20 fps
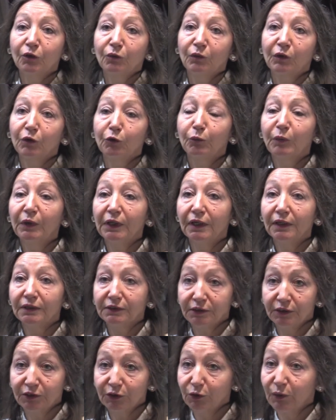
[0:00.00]
We could be
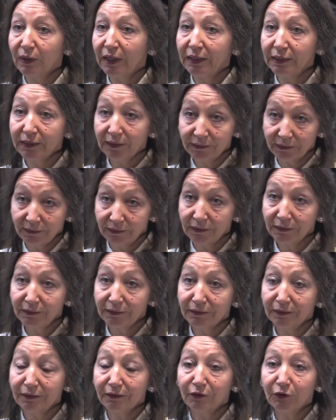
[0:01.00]
asked to do
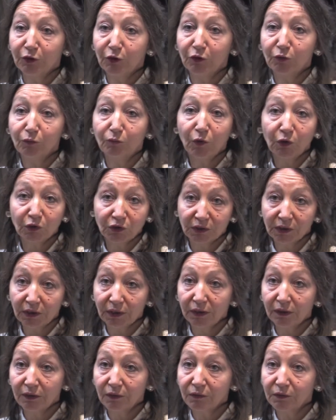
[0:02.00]
anything, modern
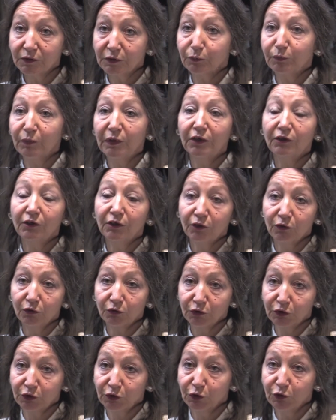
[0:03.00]
clothes, period
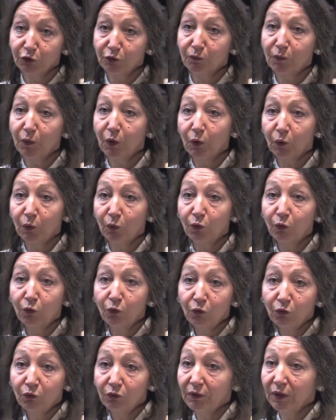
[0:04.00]
costume,
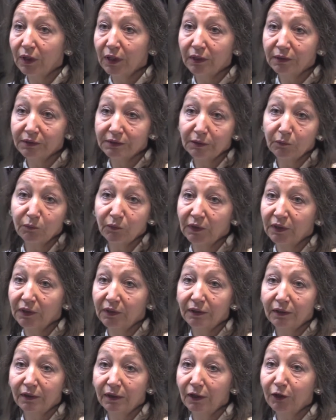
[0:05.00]
or
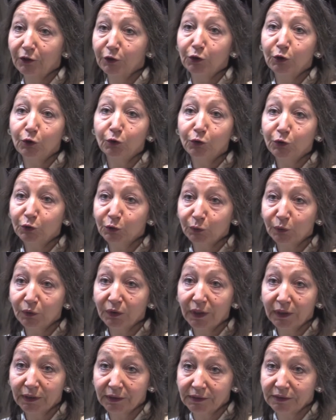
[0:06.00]
something unusual
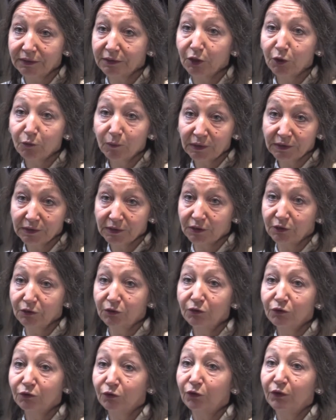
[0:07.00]
like a snowman
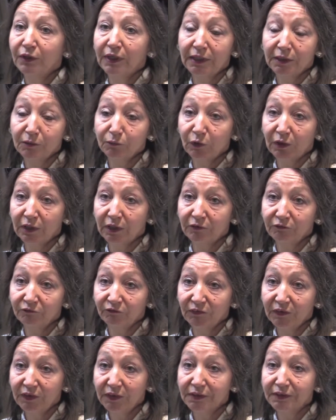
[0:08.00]
suit or an animal
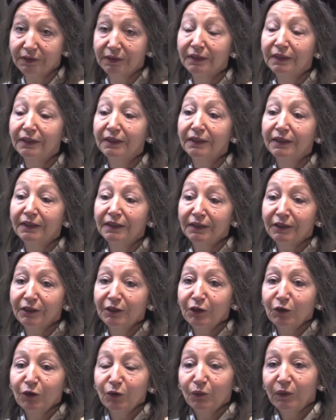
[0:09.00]
outfit.
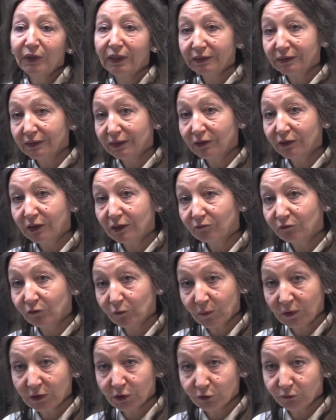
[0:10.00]
We get our
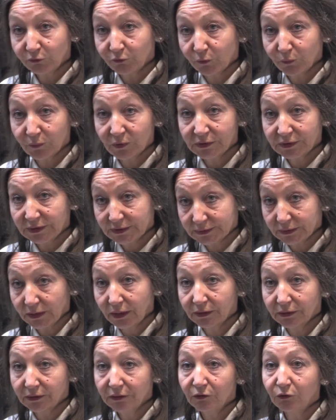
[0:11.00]
information from the
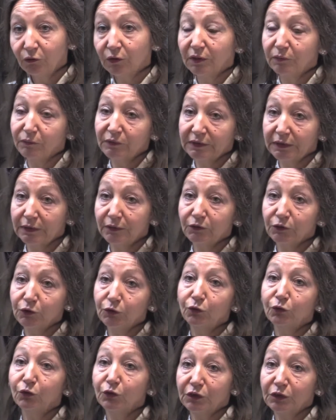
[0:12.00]
designer, who comes down and
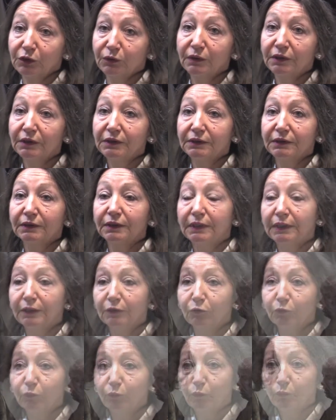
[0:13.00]
talks to us, and he'll